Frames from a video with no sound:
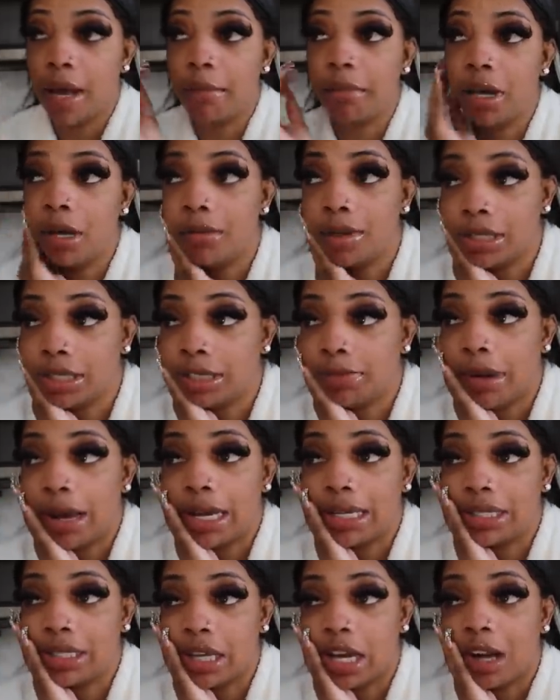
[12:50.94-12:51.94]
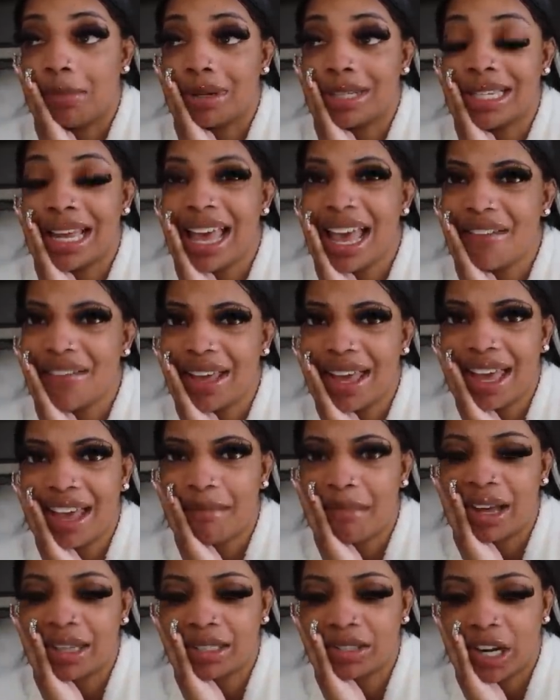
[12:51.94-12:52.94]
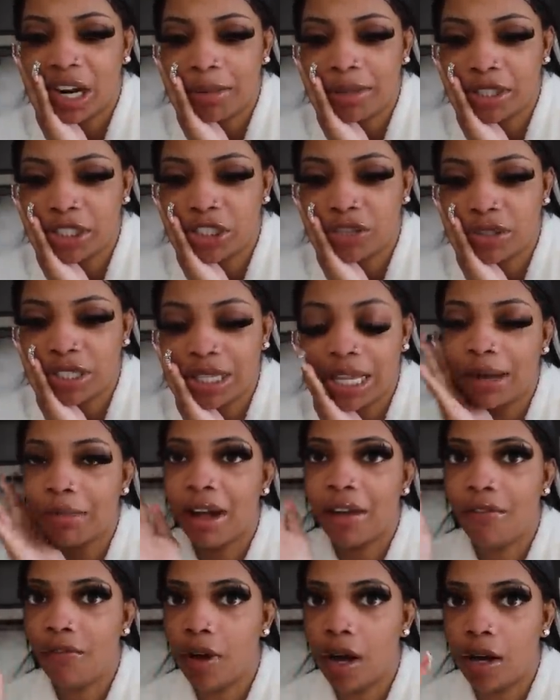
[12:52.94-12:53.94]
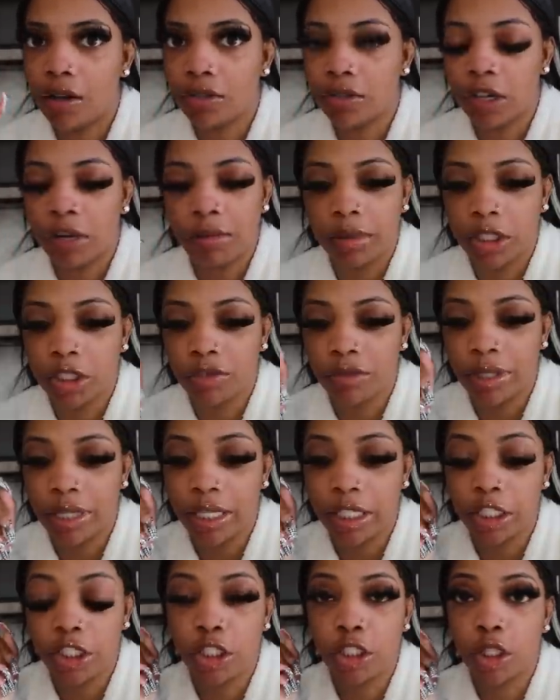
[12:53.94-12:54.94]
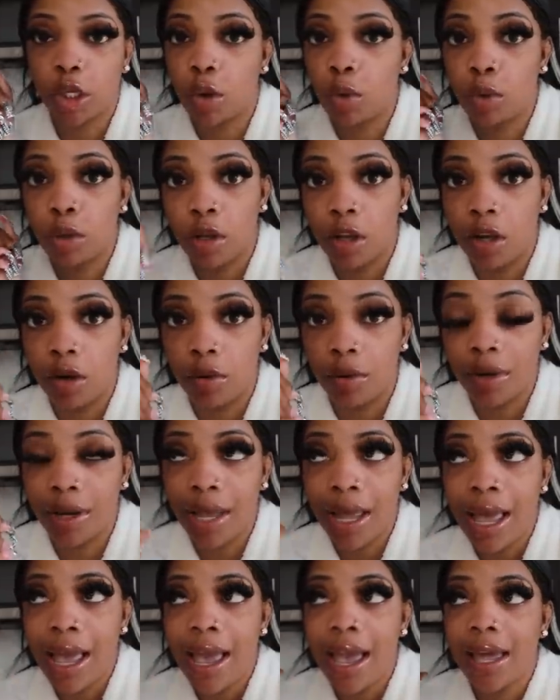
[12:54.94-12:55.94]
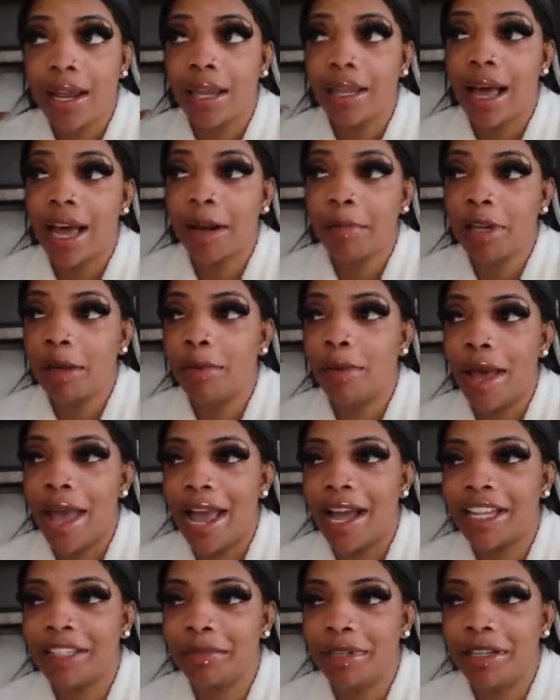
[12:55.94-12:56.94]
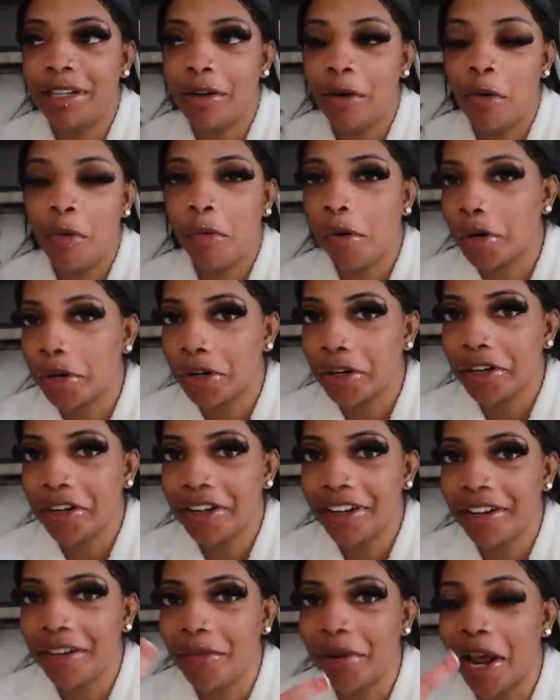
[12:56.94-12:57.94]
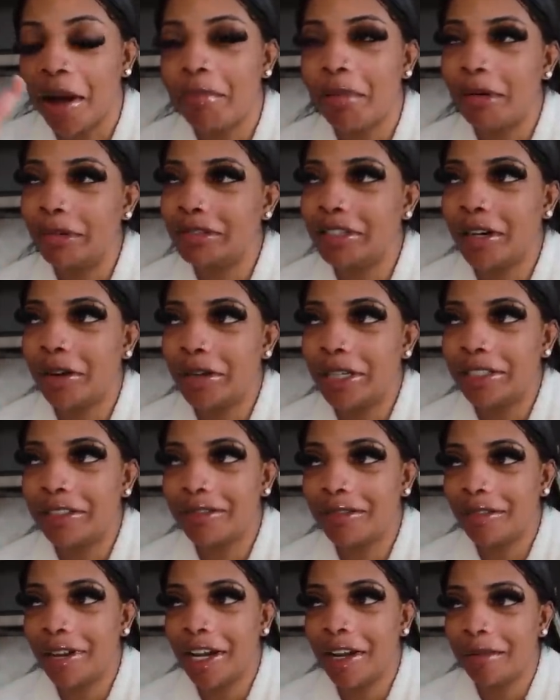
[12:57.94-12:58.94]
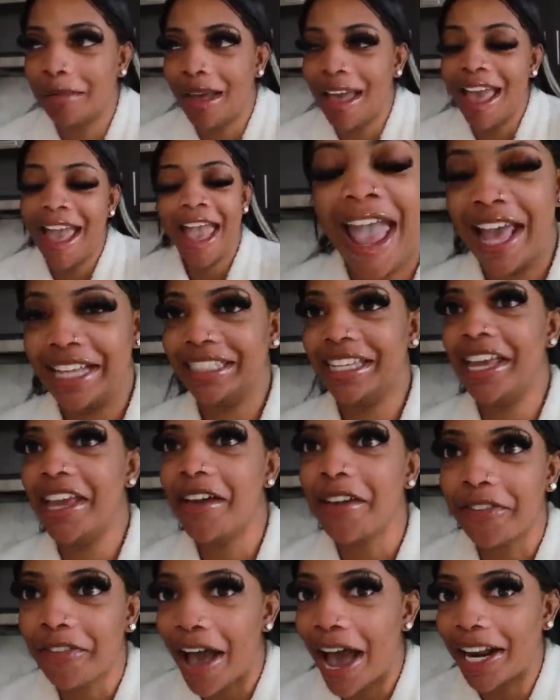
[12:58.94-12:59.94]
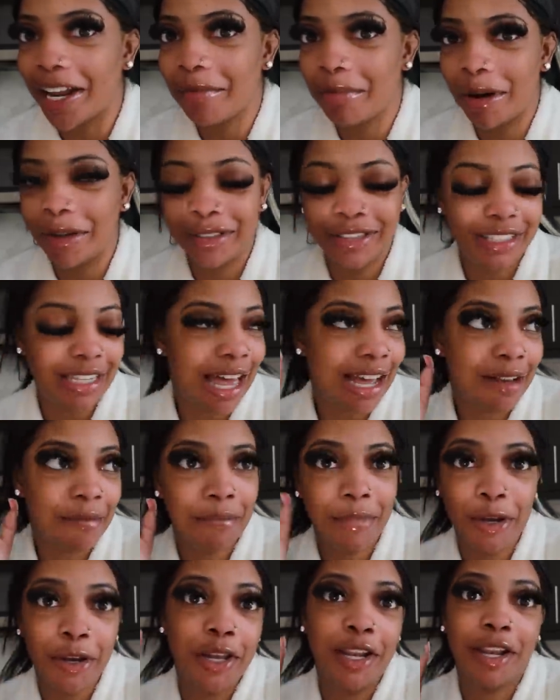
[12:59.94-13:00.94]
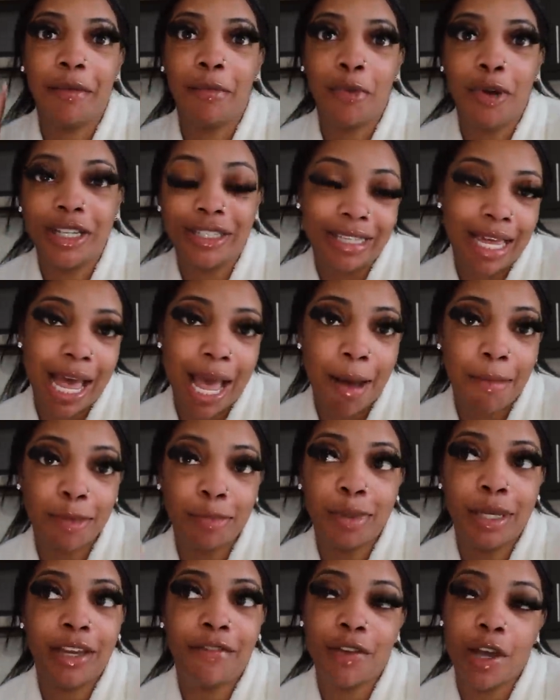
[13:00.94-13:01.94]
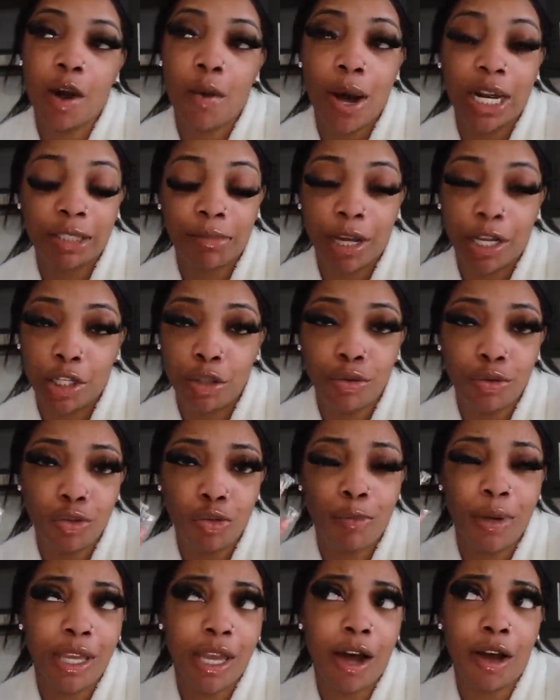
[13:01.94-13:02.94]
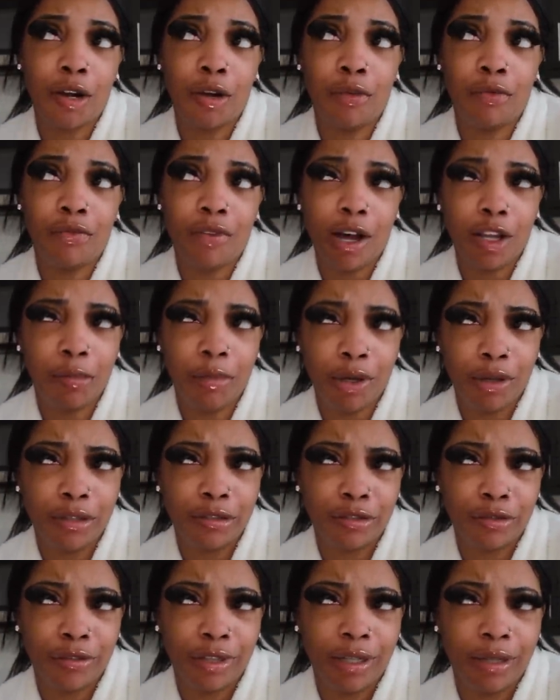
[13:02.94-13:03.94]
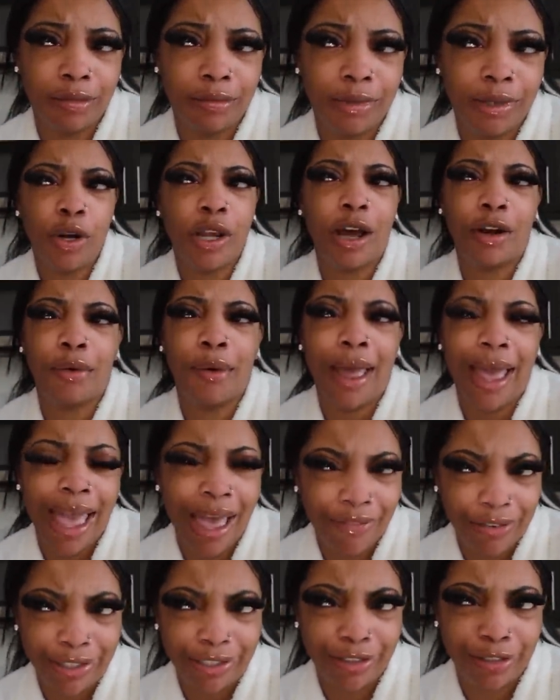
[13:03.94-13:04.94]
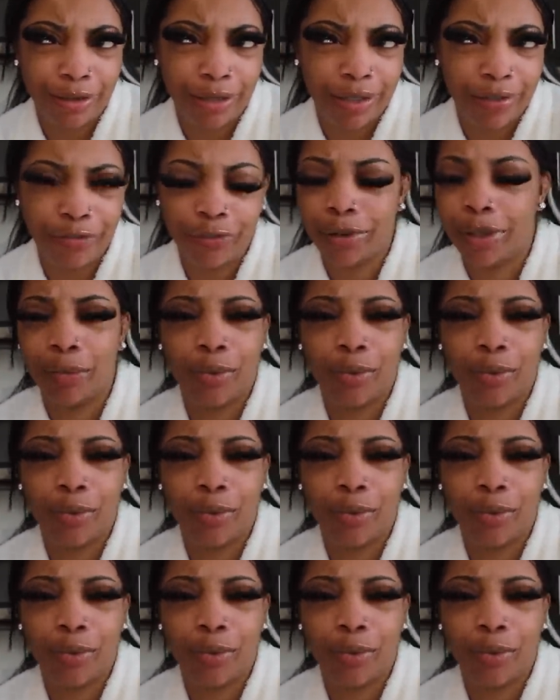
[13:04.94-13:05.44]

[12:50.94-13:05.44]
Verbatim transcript: my pumpkin spice, y'all, because I haven't had my Starbucks drink, like my fall Starbucks drink, in so long. And a lot of people ask me the order when I post it on Instagram. As if I didn't post it like a million and one times, but if y'all watch my YouTube and y'all don't follow me on Instagram, or y'all don't have an Instagram for